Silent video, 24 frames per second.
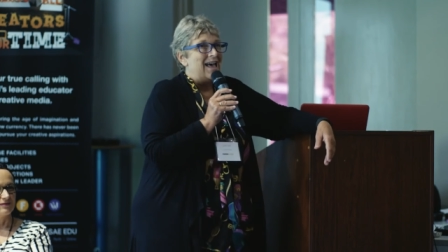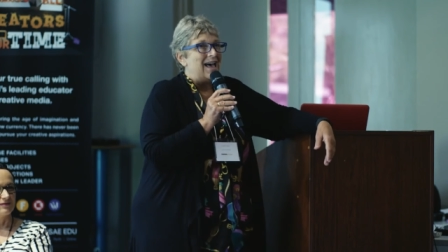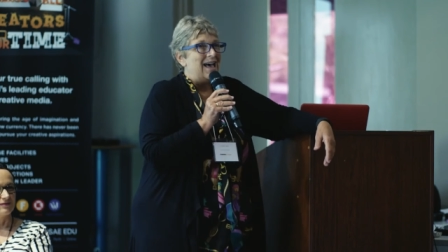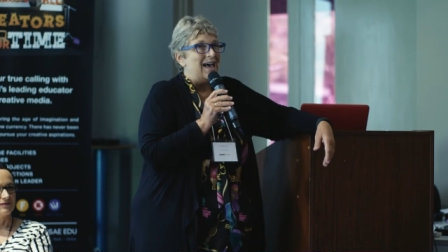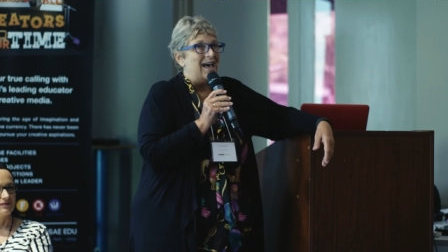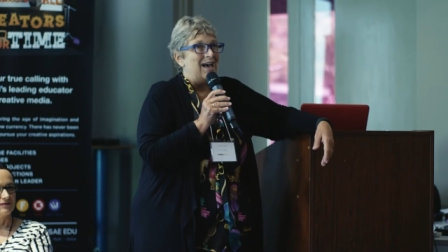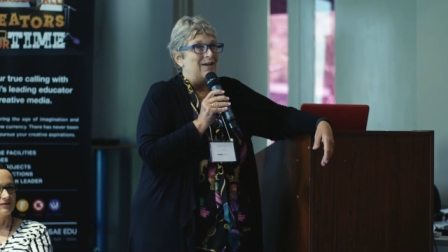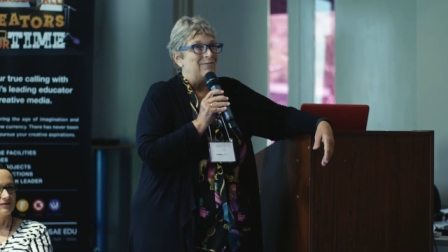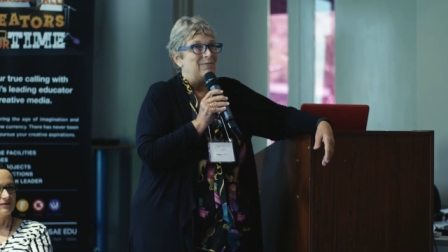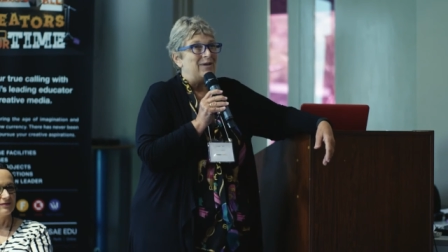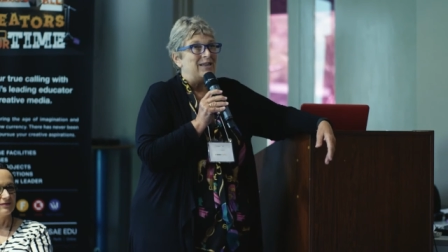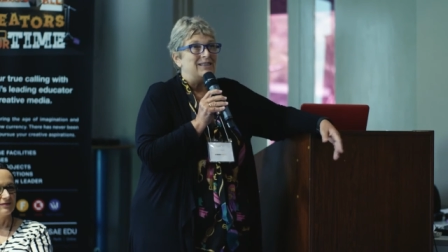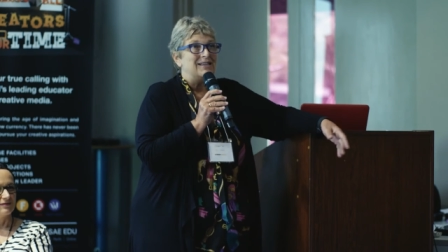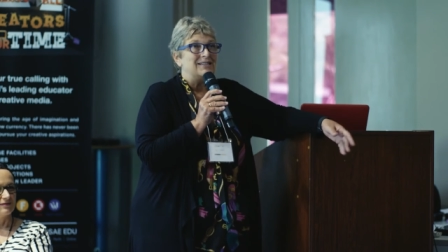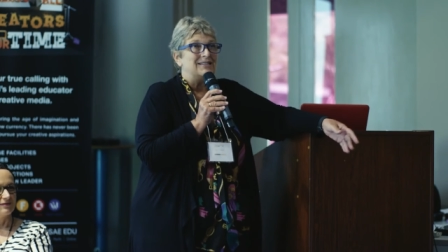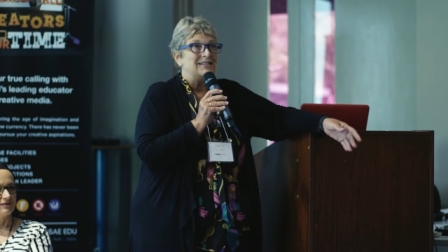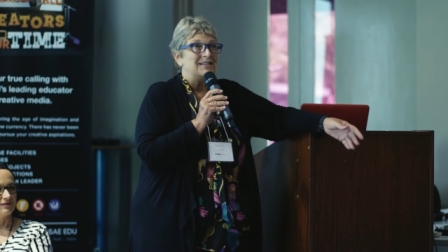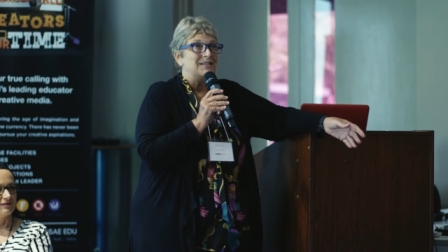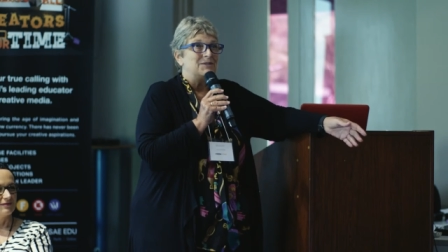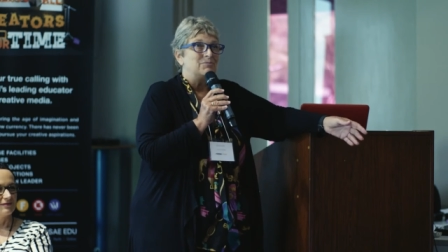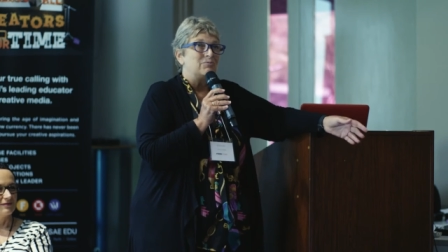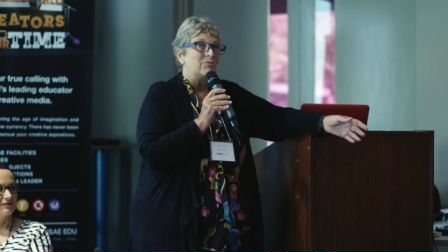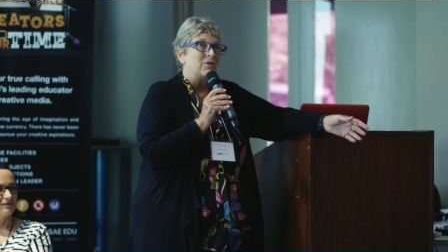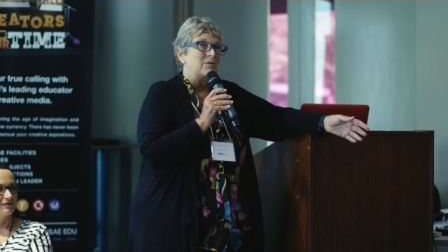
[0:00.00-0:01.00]
Um, and
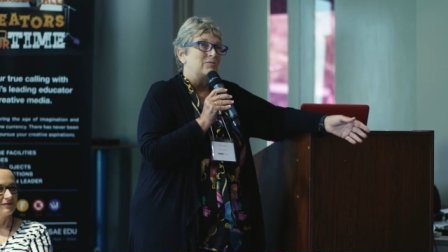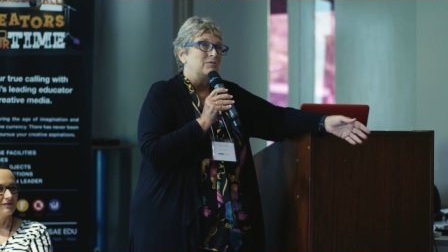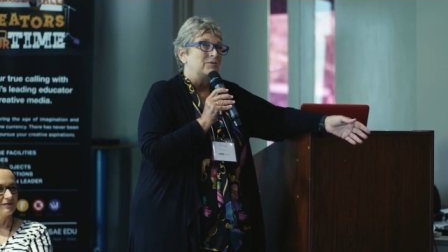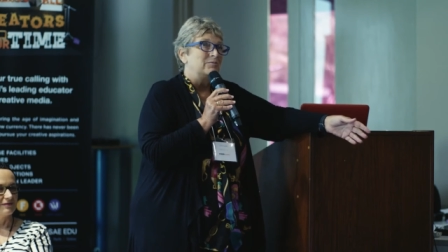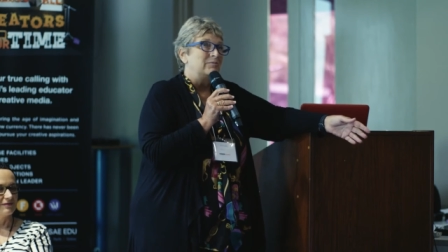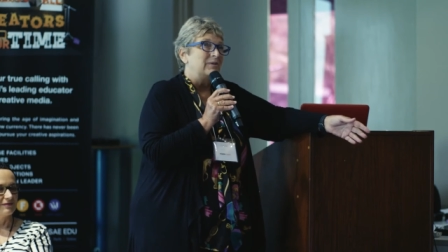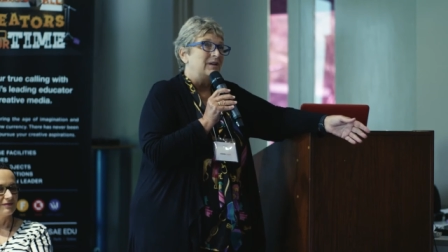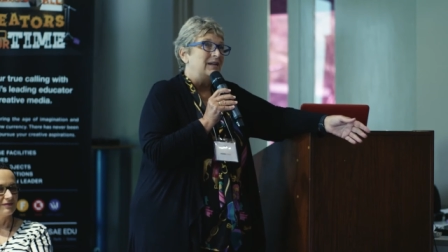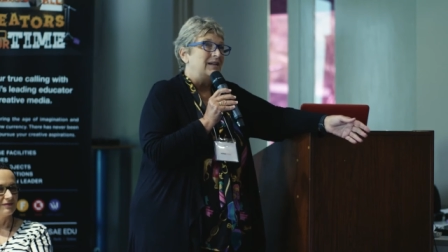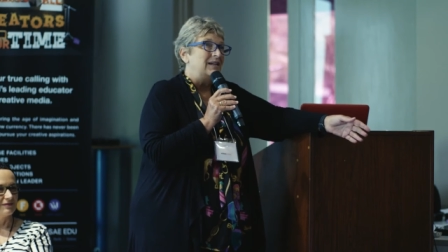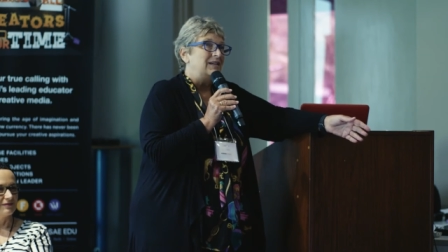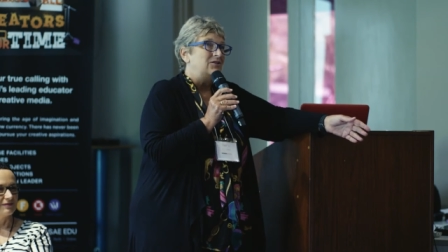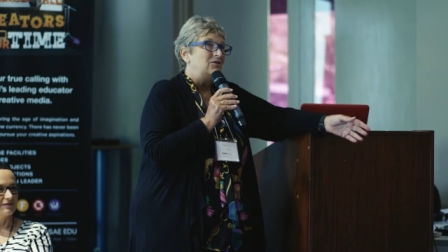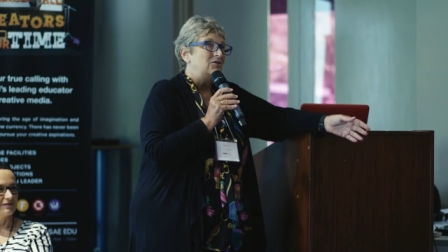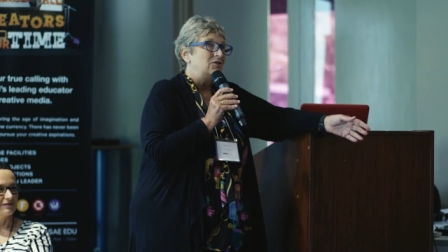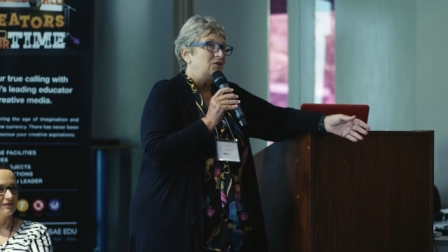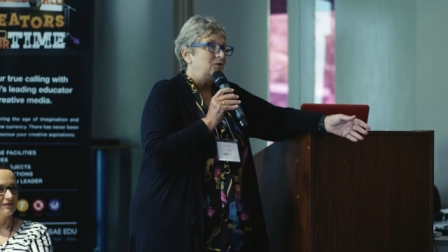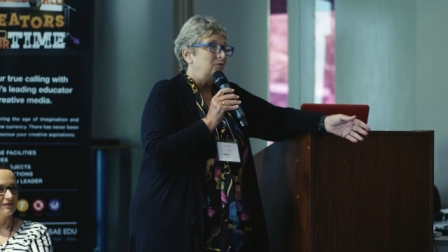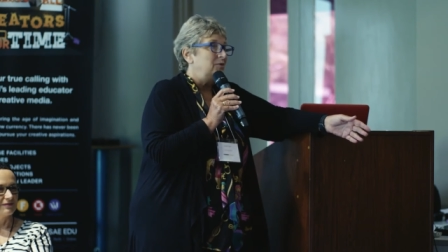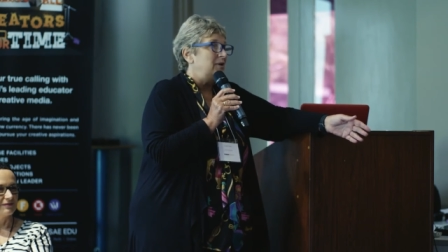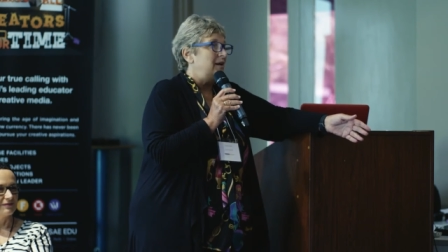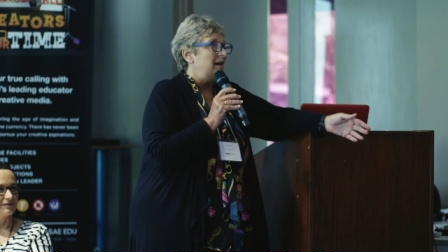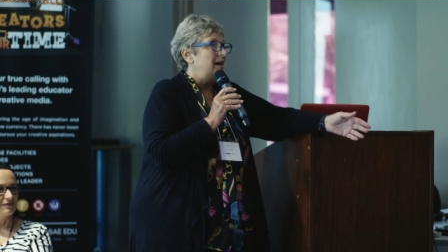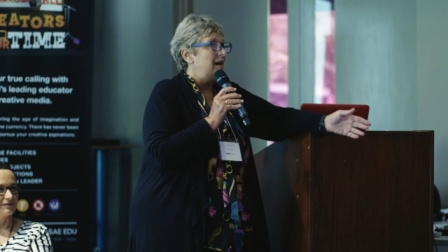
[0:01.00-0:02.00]
this is probably
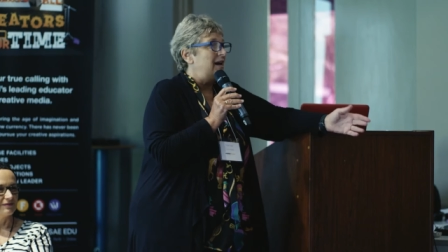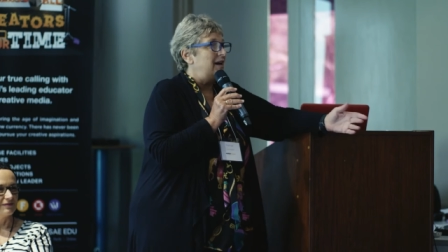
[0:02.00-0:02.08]
two and a